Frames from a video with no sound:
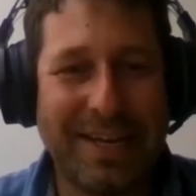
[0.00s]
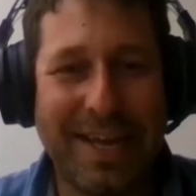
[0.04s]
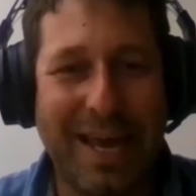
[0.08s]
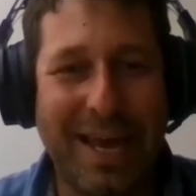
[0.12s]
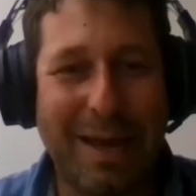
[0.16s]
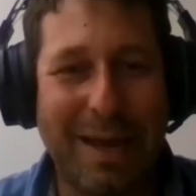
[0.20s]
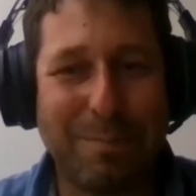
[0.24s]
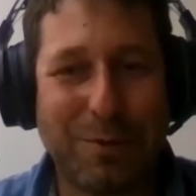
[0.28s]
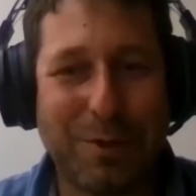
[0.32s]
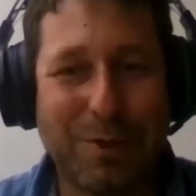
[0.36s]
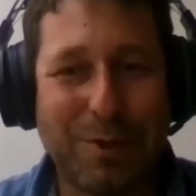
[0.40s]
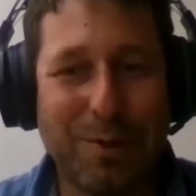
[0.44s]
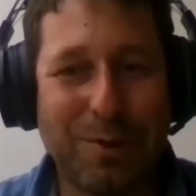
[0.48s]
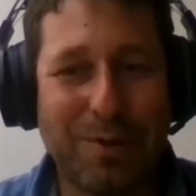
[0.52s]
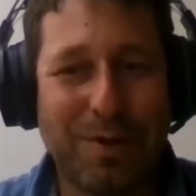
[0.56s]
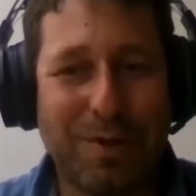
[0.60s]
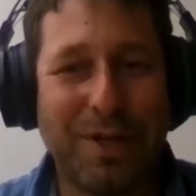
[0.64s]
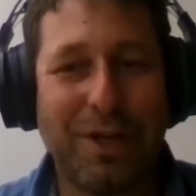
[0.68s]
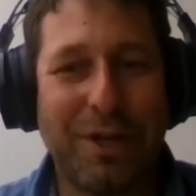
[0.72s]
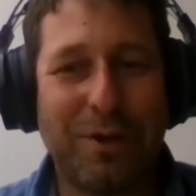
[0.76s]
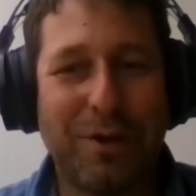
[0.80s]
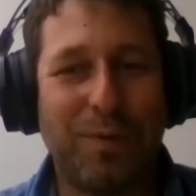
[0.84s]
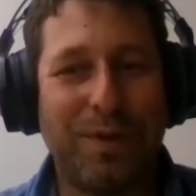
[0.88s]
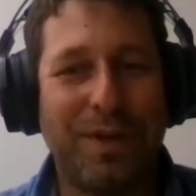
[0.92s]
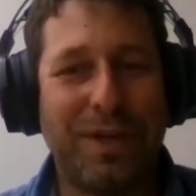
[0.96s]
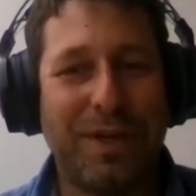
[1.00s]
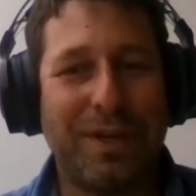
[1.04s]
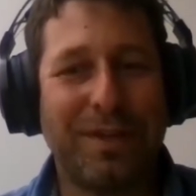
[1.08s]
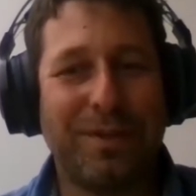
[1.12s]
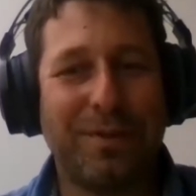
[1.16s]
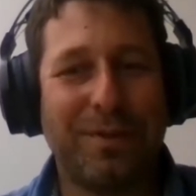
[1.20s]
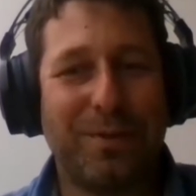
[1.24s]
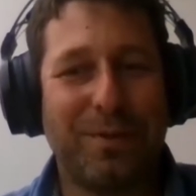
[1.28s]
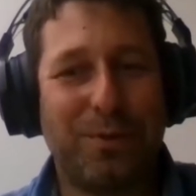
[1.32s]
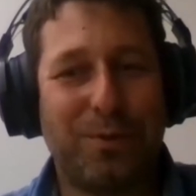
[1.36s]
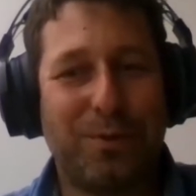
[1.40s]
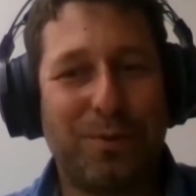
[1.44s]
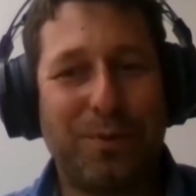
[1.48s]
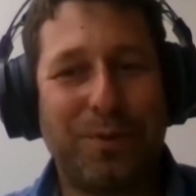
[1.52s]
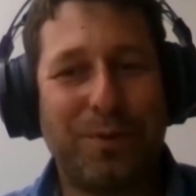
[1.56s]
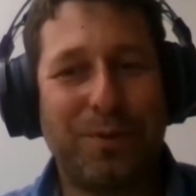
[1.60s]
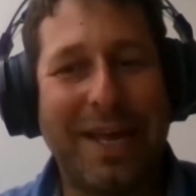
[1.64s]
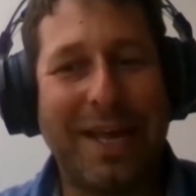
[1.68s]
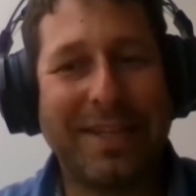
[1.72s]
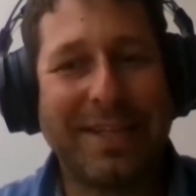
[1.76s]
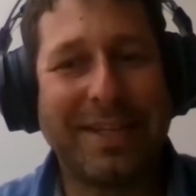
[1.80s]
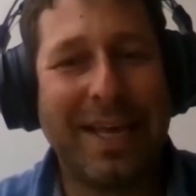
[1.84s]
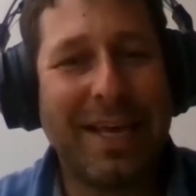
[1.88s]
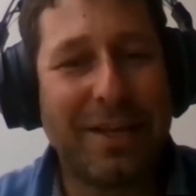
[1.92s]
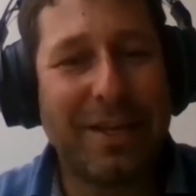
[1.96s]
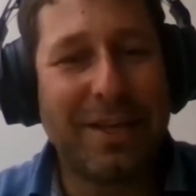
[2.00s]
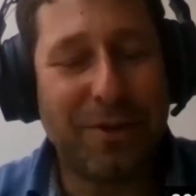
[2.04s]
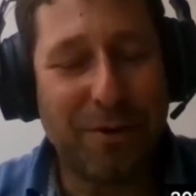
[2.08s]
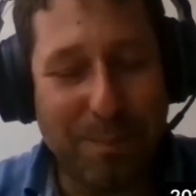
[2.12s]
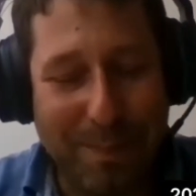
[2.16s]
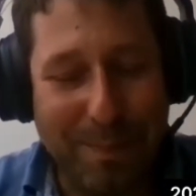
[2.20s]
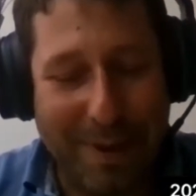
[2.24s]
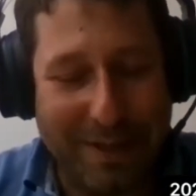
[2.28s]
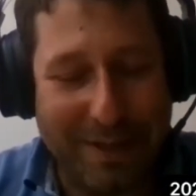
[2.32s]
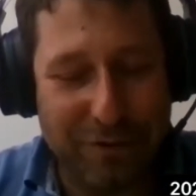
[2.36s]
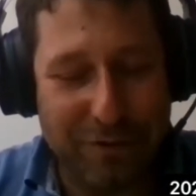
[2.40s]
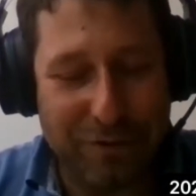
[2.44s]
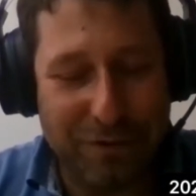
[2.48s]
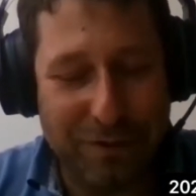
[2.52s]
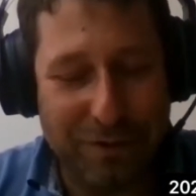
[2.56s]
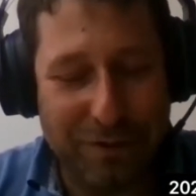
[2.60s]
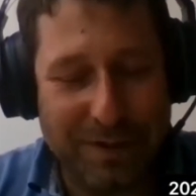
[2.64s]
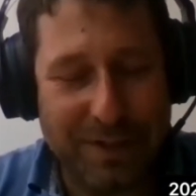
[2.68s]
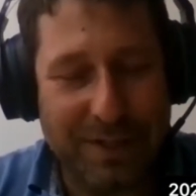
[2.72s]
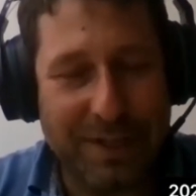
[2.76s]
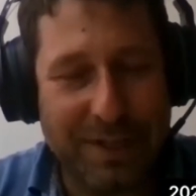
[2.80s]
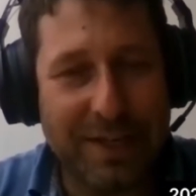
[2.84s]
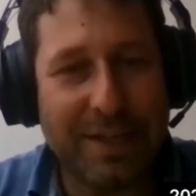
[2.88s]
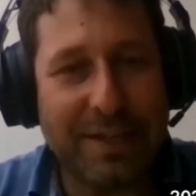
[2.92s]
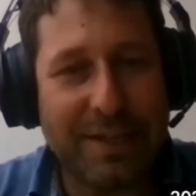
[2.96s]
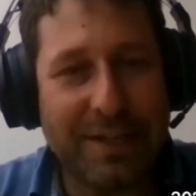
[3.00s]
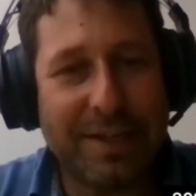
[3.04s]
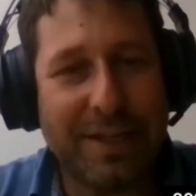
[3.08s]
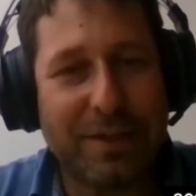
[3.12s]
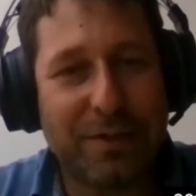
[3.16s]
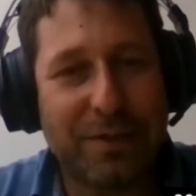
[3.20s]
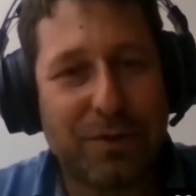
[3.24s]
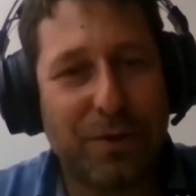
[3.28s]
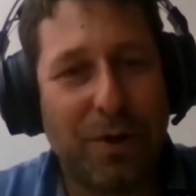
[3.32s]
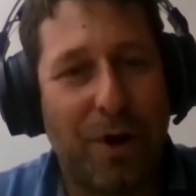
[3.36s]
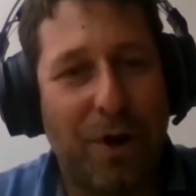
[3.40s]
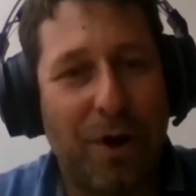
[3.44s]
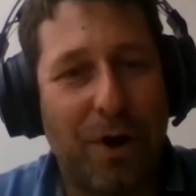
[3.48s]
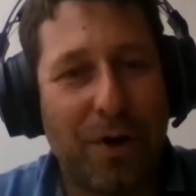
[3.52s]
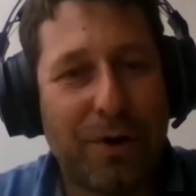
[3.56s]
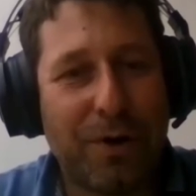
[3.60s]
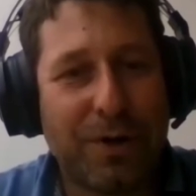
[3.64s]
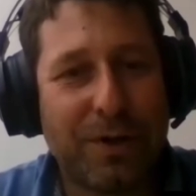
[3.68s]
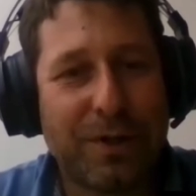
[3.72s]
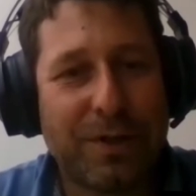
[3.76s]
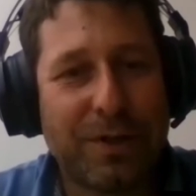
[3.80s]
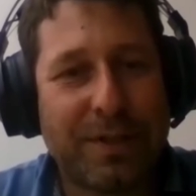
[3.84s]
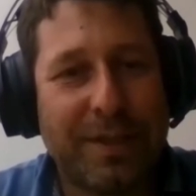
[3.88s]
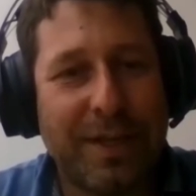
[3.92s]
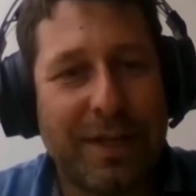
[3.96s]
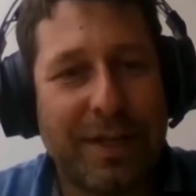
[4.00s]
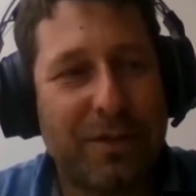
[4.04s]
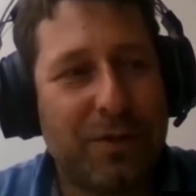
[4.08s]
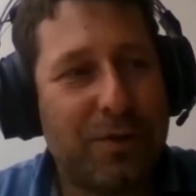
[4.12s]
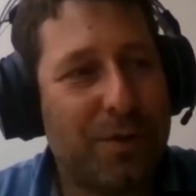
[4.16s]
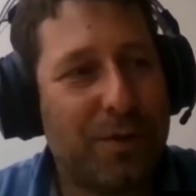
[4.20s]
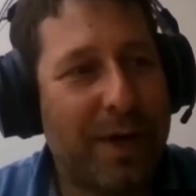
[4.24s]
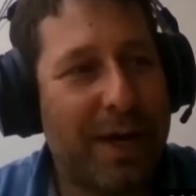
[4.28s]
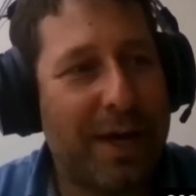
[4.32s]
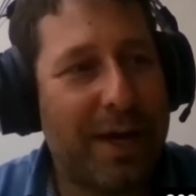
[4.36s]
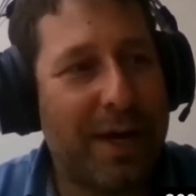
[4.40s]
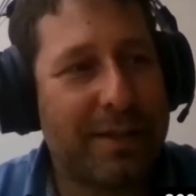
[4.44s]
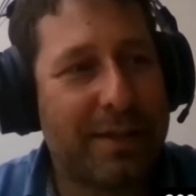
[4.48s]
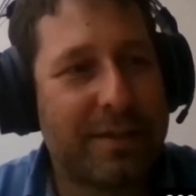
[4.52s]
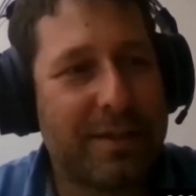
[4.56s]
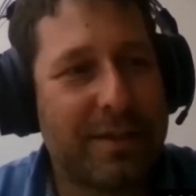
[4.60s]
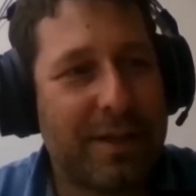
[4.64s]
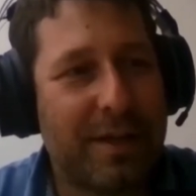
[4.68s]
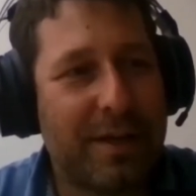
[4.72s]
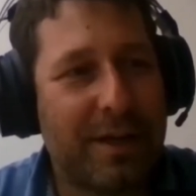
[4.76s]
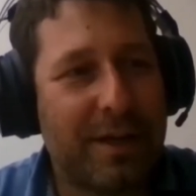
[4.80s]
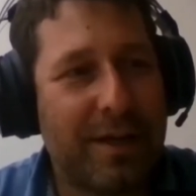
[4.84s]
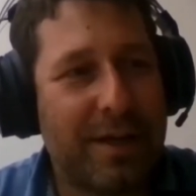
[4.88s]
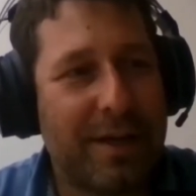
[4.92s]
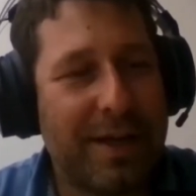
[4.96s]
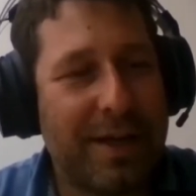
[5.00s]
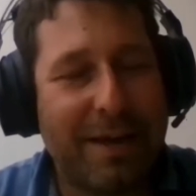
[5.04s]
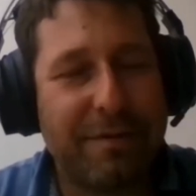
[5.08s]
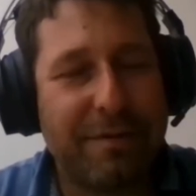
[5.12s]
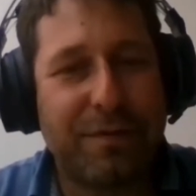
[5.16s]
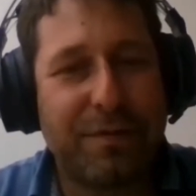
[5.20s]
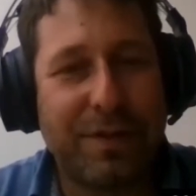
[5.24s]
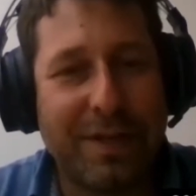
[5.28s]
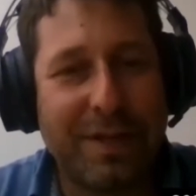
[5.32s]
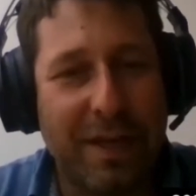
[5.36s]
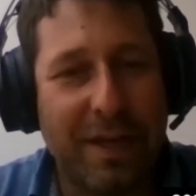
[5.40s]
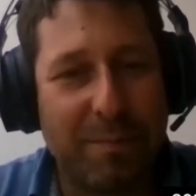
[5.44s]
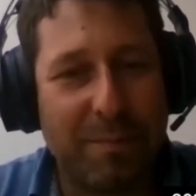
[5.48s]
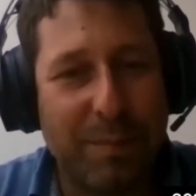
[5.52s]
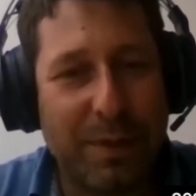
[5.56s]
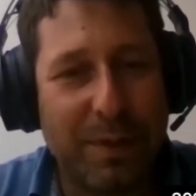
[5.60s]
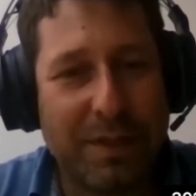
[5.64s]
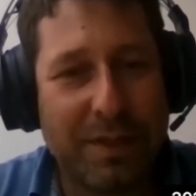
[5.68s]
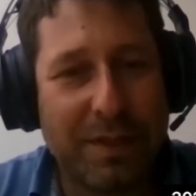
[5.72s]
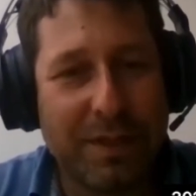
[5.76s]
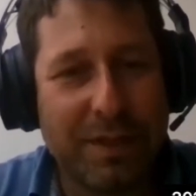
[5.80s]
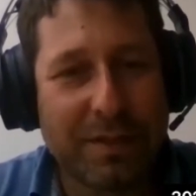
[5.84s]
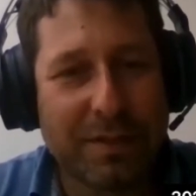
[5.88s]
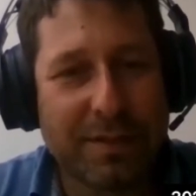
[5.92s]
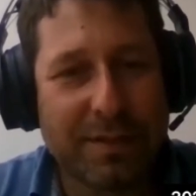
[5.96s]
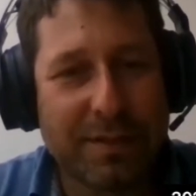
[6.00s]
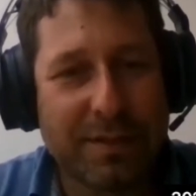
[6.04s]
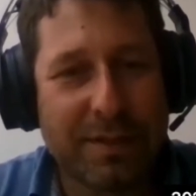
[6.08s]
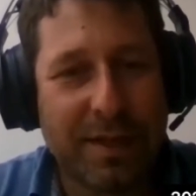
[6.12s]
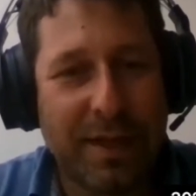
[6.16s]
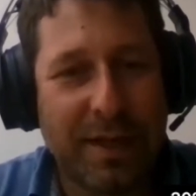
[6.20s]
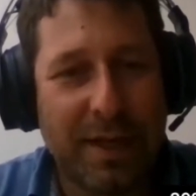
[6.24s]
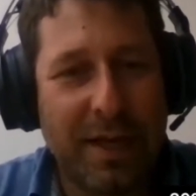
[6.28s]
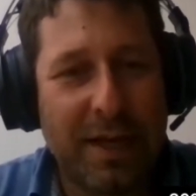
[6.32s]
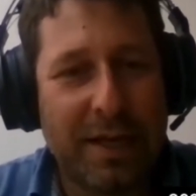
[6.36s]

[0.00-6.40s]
absolutely agree to that. You mentioned in the talk that you had uh, FDA meetings.